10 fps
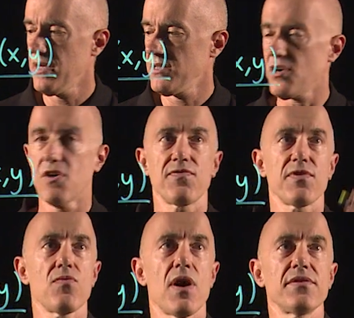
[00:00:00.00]
So if
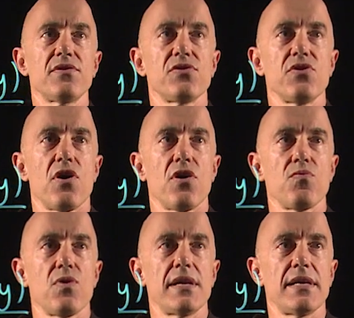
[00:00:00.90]
we want to know
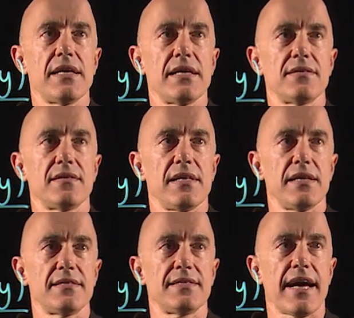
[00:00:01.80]
what is
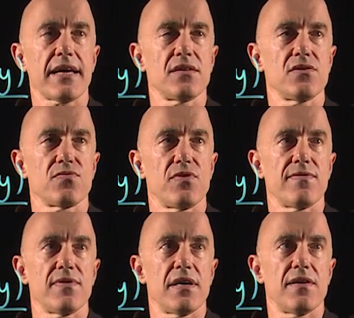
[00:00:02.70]
the second
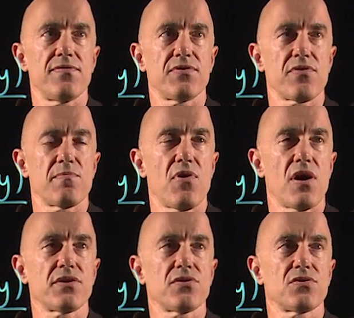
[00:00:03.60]
derivative, so the
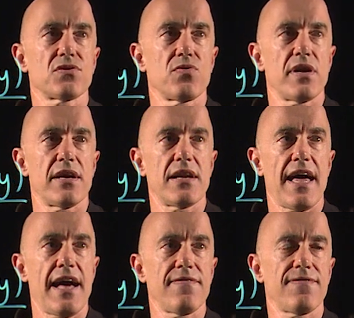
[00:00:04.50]
partial squared
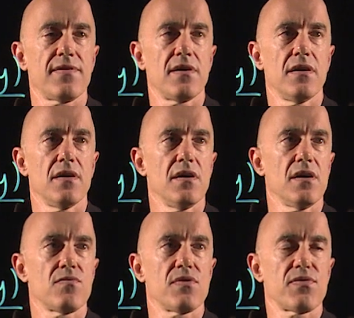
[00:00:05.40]
f
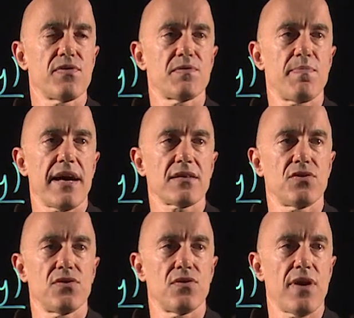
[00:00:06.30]
with respect
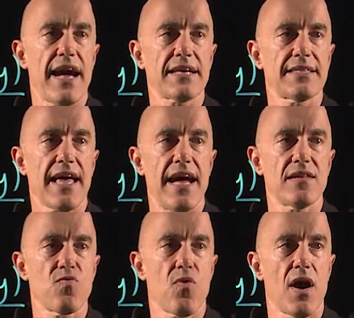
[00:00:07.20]
to x
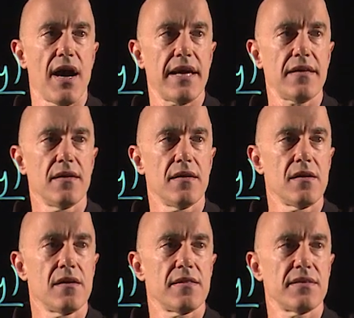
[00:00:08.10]
and y,
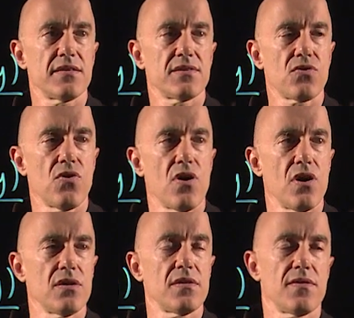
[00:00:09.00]
this is
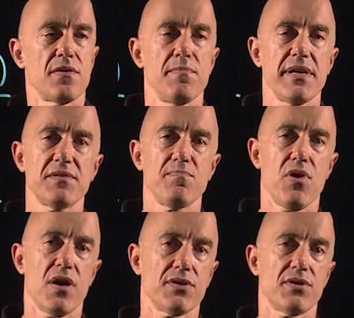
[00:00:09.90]
called the mixed
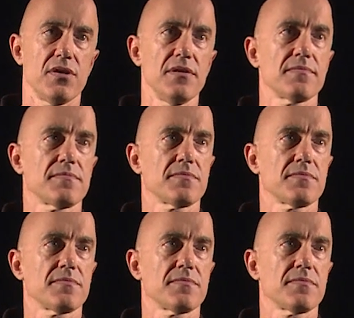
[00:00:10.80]
partial.